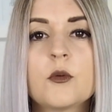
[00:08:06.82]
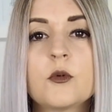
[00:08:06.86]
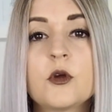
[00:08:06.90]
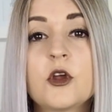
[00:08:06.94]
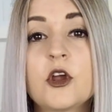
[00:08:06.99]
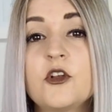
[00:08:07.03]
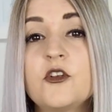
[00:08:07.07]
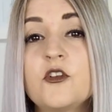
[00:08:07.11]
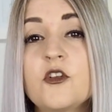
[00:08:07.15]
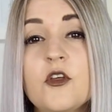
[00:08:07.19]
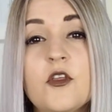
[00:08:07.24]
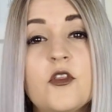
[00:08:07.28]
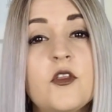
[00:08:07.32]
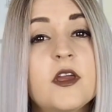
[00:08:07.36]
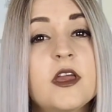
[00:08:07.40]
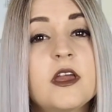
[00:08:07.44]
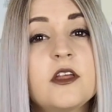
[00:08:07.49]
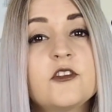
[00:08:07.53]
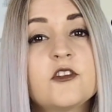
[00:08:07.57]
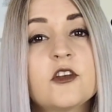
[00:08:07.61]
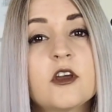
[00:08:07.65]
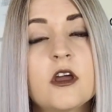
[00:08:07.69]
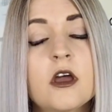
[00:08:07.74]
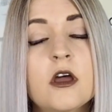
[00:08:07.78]
Go to the
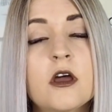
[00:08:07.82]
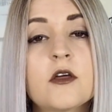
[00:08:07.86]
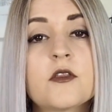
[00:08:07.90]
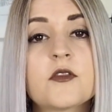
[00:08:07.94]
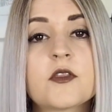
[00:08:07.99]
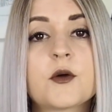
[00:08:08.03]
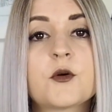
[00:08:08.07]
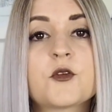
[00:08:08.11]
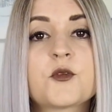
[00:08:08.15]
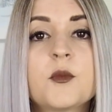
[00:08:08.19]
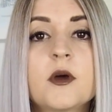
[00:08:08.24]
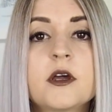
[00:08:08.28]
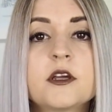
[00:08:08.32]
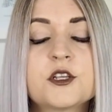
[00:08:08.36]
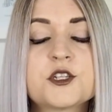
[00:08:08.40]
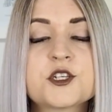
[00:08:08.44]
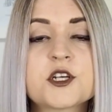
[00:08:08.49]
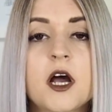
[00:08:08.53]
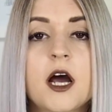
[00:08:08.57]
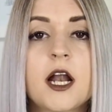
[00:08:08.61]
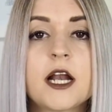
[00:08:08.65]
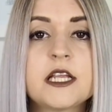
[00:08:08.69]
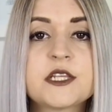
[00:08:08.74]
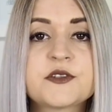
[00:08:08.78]
theatre. That was mine and
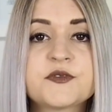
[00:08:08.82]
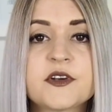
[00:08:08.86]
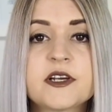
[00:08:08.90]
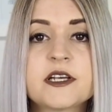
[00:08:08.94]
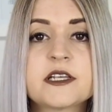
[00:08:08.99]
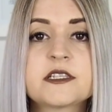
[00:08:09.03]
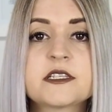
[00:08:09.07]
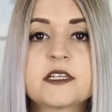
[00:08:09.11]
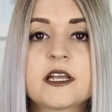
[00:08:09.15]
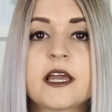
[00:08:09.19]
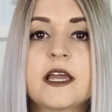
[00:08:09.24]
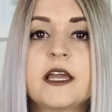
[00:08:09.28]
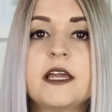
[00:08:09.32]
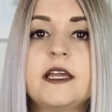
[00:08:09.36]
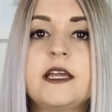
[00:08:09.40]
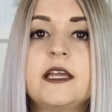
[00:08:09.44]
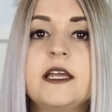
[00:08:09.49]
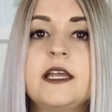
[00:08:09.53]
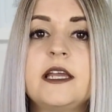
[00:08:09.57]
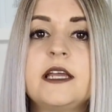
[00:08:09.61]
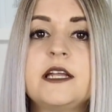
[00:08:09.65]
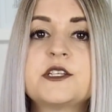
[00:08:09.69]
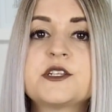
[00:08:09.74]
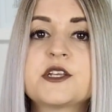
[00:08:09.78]
Charlie's first date.
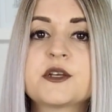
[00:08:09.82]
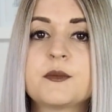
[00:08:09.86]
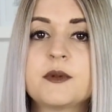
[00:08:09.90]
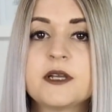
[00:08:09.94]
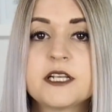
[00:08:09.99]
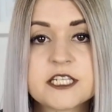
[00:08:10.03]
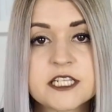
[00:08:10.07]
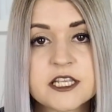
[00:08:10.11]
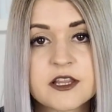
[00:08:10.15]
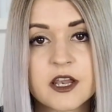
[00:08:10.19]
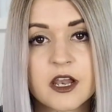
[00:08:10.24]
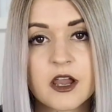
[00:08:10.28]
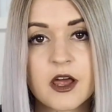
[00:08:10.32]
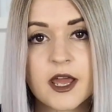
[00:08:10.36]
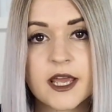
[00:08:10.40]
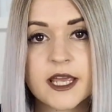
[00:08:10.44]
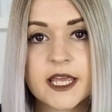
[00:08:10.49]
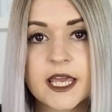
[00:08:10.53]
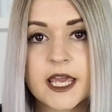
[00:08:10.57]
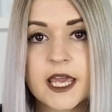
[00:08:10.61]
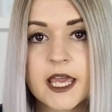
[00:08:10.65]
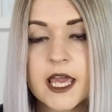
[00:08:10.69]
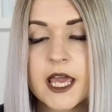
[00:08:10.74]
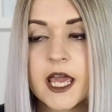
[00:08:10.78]
He took me to see The Lion
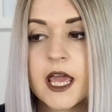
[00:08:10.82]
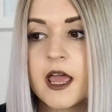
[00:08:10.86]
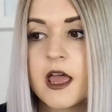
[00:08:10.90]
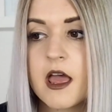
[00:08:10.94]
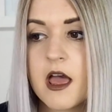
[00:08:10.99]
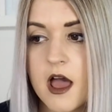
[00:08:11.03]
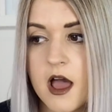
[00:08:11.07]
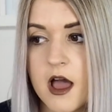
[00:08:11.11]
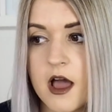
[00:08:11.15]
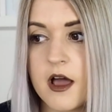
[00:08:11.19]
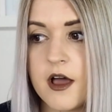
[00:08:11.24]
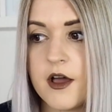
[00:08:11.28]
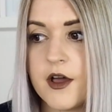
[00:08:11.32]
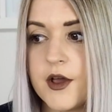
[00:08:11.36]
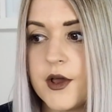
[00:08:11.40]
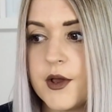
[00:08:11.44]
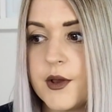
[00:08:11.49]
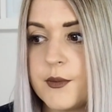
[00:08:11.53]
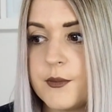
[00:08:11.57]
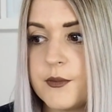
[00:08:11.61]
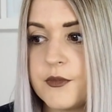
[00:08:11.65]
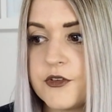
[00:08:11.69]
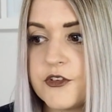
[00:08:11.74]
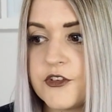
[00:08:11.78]
King.
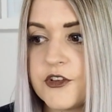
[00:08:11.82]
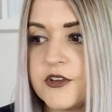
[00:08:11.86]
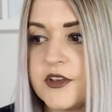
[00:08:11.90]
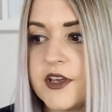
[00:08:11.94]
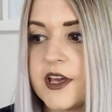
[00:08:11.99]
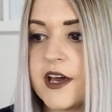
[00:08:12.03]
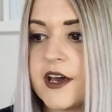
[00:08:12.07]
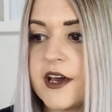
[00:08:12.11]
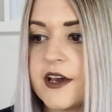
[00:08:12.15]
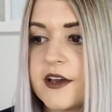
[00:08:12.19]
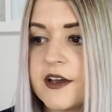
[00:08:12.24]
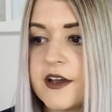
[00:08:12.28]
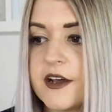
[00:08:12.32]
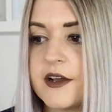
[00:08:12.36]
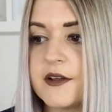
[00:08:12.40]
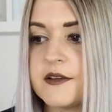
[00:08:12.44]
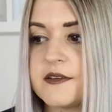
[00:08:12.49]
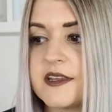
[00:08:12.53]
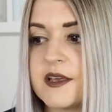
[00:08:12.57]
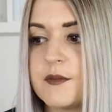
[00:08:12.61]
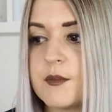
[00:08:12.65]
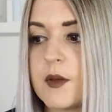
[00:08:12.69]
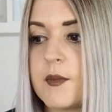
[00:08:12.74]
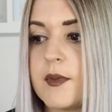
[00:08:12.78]
So yeah, I'd
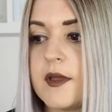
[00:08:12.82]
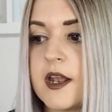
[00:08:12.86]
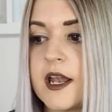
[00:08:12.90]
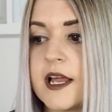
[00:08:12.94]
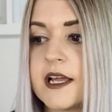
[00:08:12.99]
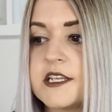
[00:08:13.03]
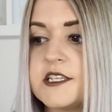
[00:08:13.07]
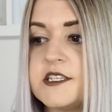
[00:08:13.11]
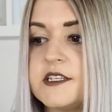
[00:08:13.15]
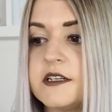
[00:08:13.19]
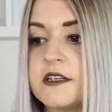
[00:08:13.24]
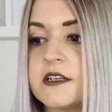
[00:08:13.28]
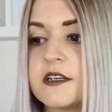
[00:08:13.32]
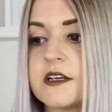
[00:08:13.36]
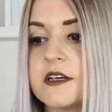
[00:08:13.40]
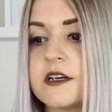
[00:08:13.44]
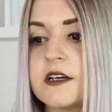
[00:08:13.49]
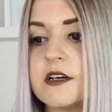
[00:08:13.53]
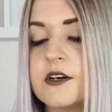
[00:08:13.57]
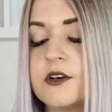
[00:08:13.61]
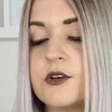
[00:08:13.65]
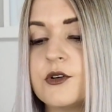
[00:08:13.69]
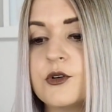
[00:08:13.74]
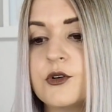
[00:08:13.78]
say maybe like
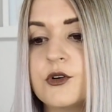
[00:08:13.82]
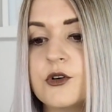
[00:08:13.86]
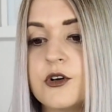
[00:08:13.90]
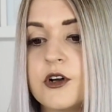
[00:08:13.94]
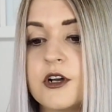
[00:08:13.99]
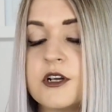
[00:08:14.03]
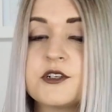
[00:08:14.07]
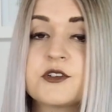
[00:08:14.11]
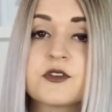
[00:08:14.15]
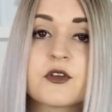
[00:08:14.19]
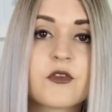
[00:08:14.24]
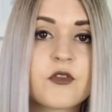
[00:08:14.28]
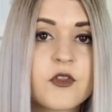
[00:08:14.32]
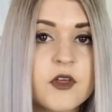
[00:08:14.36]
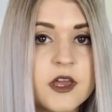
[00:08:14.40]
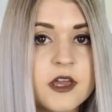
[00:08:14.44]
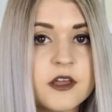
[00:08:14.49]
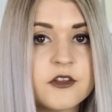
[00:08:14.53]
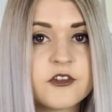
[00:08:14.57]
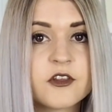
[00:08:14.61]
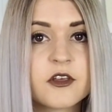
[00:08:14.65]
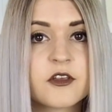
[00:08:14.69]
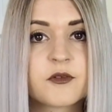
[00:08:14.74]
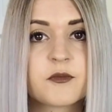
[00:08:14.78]
dinner or going to the
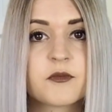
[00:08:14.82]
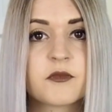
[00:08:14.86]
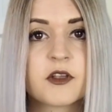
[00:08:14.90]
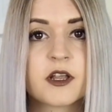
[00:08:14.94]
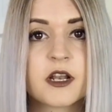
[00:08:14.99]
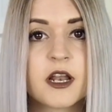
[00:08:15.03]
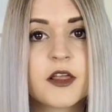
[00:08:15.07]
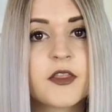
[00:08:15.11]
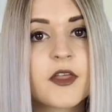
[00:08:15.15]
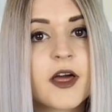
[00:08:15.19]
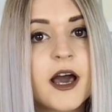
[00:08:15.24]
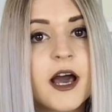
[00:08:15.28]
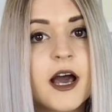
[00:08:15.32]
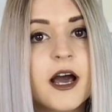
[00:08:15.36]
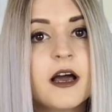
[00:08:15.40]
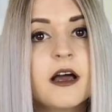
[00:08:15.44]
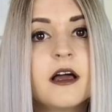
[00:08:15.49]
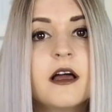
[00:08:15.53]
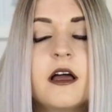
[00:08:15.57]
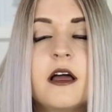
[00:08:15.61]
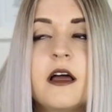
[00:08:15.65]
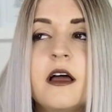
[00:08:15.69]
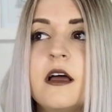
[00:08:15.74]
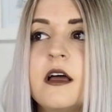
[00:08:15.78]
theatre, something like that.
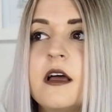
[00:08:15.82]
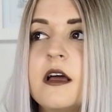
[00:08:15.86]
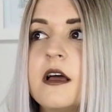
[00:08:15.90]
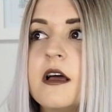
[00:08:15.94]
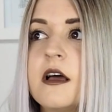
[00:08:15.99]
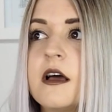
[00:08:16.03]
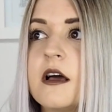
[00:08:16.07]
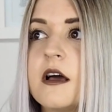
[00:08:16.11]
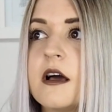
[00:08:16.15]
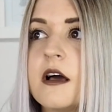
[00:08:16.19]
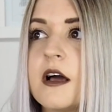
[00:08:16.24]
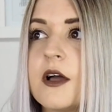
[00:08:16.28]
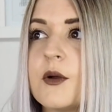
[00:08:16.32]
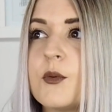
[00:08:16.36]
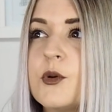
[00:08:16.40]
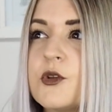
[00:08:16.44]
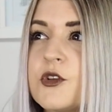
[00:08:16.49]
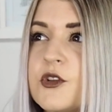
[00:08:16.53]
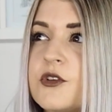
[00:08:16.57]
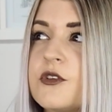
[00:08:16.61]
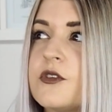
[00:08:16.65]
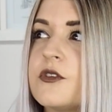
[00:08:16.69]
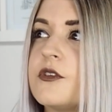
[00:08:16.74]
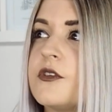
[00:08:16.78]
I
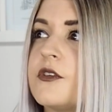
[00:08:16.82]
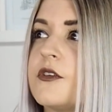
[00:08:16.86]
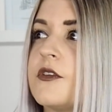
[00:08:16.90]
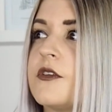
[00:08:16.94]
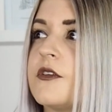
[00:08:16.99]
wouldn't